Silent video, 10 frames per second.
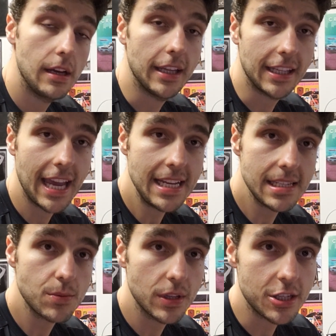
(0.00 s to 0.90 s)
In the
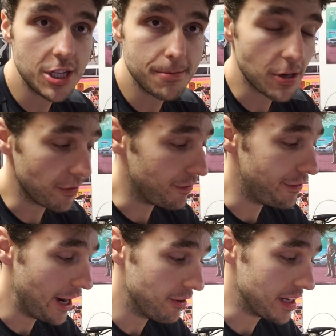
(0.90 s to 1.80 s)
cases where the chips are
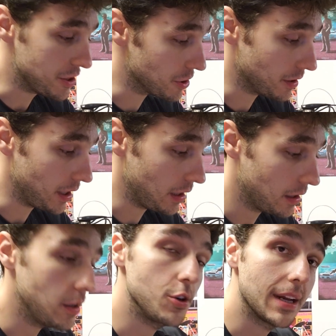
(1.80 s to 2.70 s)
very dirty,
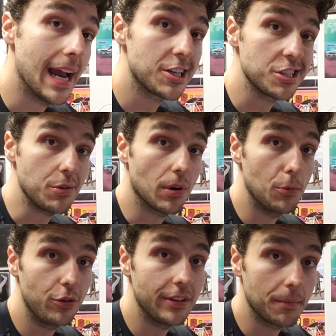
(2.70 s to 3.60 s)
you can actually
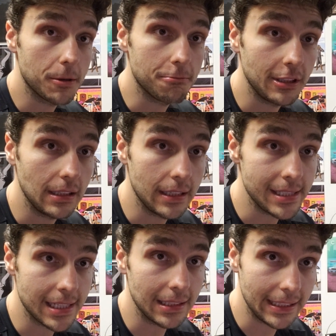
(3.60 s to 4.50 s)
remove them completely
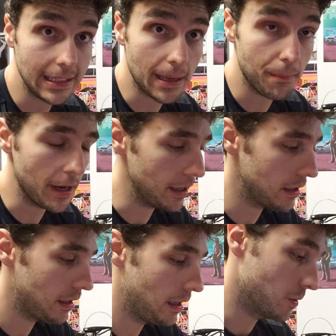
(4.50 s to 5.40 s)
to clean them better.
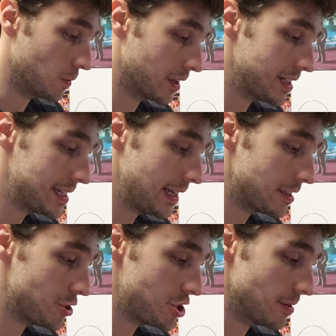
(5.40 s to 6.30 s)
We're going to take
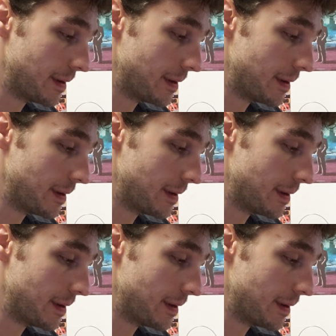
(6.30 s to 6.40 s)
this chip